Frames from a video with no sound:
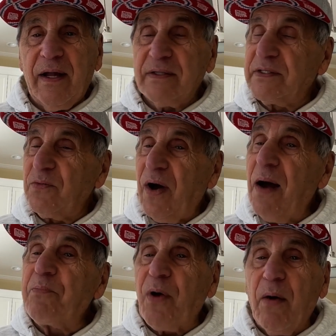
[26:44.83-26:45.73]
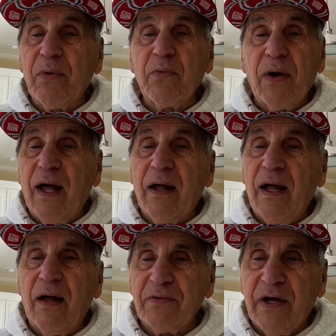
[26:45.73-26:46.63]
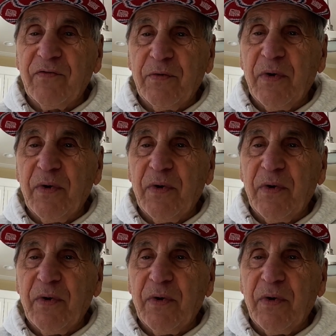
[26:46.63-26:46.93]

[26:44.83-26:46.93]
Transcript: I said, well, I'll never